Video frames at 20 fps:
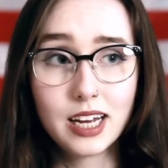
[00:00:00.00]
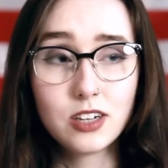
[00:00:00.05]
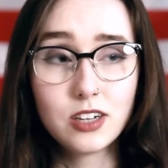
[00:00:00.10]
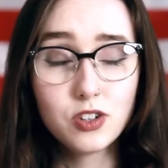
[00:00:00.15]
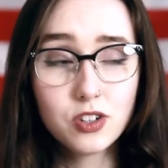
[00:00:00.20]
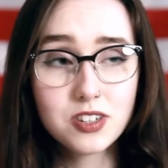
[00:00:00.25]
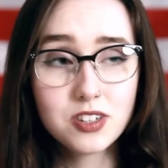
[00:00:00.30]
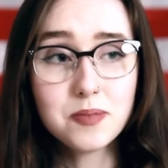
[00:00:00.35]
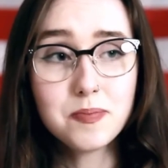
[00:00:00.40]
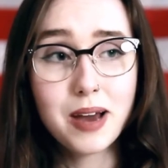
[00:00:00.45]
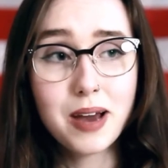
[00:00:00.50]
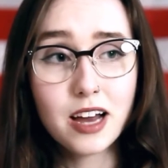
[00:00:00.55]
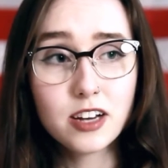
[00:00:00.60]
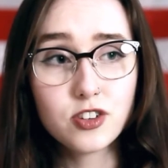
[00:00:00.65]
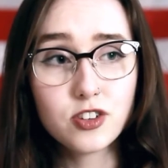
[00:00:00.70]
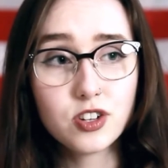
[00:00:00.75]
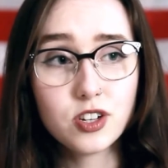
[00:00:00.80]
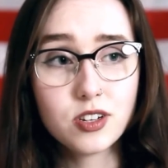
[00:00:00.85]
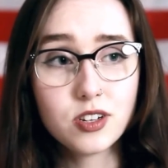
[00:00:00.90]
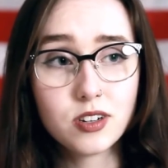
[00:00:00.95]
And just
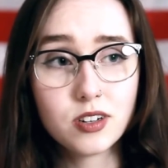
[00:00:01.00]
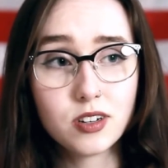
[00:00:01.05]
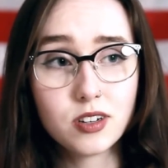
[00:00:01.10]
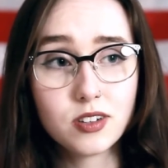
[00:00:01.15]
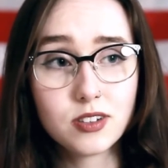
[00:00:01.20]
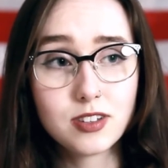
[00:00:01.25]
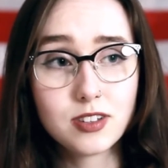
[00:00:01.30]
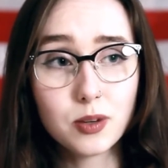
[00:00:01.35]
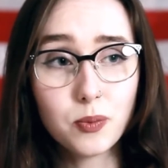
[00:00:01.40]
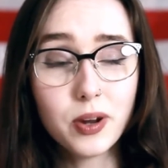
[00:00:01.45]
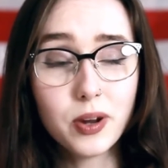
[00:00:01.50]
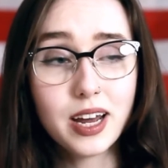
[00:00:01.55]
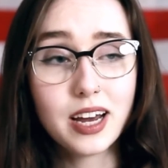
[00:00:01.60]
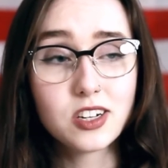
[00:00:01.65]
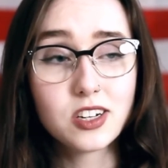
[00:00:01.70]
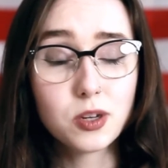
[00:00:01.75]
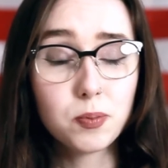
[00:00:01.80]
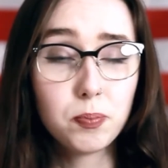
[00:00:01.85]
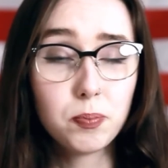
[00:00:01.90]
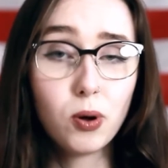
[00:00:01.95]
imagine someone had
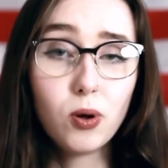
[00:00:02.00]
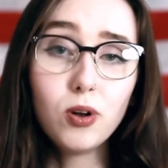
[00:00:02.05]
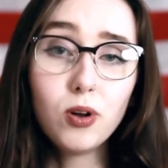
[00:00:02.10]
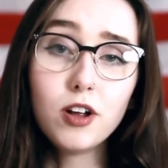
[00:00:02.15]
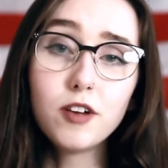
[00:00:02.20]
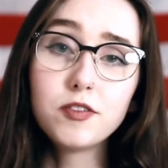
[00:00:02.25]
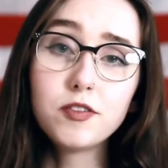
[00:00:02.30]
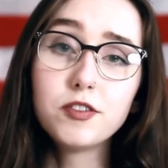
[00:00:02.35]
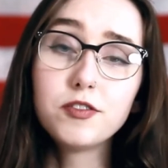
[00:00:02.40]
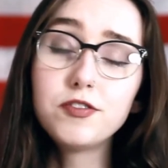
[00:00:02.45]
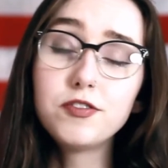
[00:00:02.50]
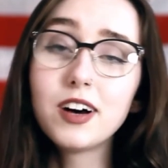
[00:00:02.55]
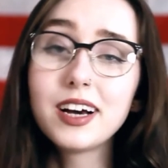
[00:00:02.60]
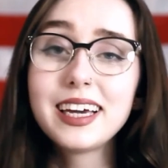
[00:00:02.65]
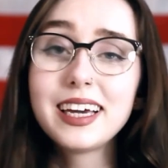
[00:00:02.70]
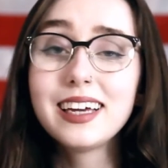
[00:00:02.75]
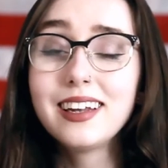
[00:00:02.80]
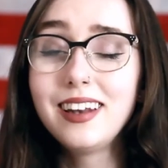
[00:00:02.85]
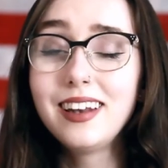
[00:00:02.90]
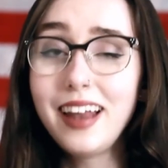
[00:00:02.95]
to pull off a
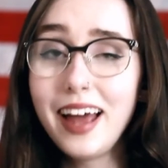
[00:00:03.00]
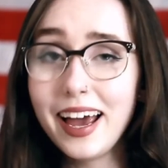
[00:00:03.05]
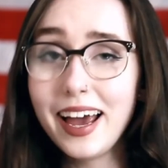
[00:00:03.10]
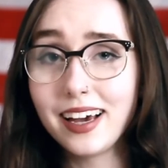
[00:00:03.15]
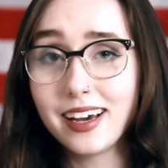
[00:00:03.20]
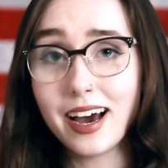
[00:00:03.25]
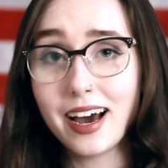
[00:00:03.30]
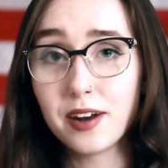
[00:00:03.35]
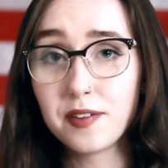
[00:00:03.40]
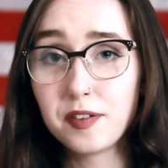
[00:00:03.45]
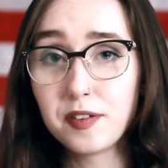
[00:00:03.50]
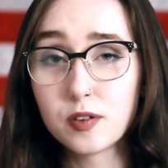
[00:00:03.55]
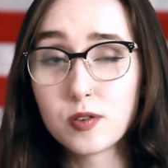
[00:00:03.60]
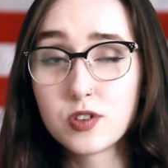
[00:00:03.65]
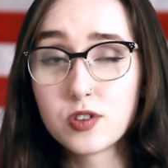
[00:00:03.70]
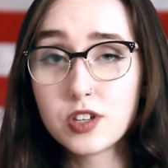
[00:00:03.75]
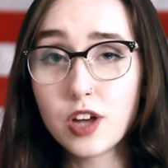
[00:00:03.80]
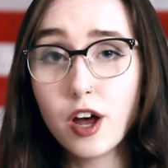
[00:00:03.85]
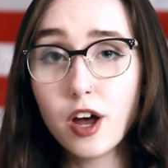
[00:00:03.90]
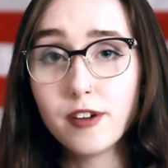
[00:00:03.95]
fucking leg out of your
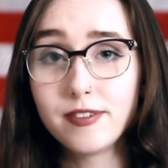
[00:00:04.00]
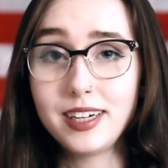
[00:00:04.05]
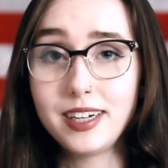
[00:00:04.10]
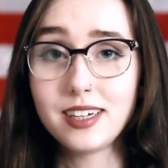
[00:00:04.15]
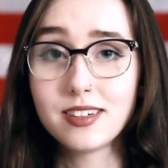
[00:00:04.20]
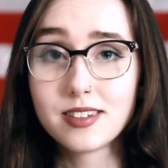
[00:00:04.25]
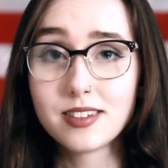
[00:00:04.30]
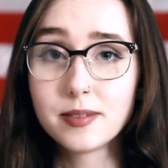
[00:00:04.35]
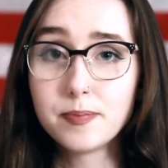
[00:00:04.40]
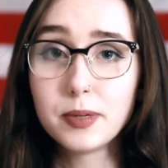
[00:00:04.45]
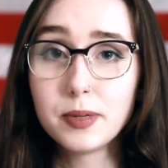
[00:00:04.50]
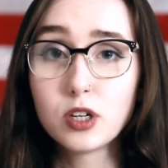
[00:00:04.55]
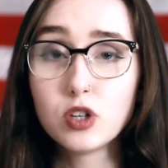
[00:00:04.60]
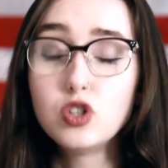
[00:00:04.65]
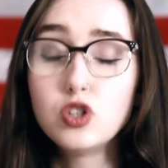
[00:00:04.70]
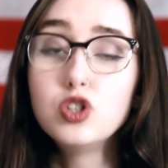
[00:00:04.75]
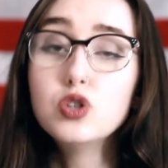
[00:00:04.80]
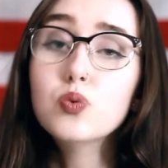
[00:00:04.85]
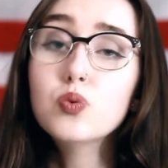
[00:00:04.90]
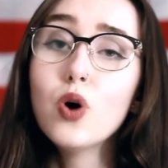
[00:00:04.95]
cervix
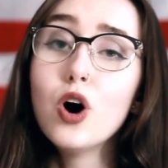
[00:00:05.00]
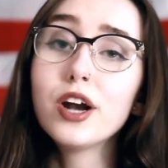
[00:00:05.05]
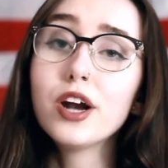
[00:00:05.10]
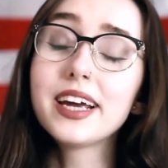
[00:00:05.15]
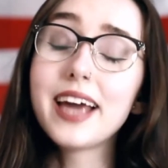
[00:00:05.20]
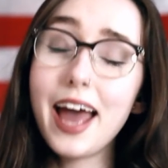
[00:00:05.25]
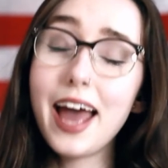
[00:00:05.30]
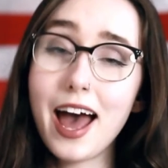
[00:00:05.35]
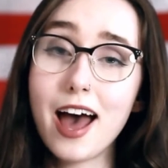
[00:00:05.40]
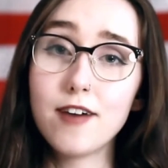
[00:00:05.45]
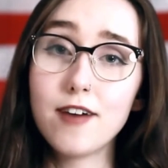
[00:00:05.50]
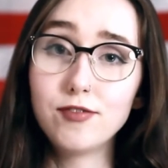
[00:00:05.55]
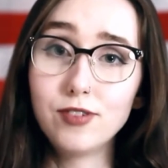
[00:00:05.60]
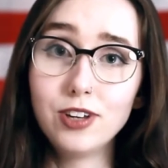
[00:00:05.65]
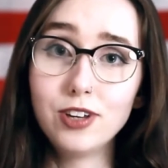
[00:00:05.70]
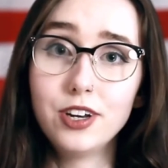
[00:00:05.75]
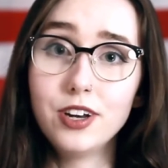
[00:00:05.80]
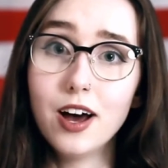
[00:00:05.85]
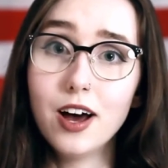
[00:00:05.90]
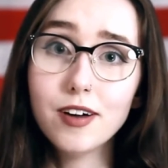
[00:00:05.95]
because you weren't careful
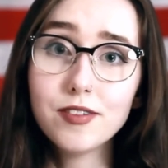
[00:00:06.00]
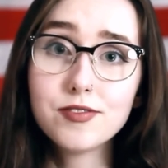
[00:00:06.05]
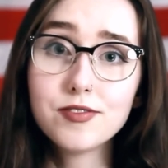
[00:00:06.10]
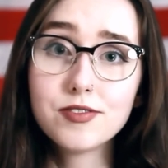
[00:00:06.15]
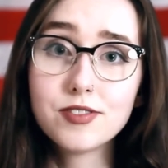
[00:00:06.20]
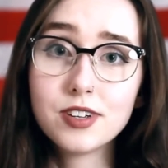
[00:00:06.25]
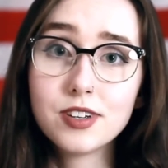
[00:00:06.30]
enough.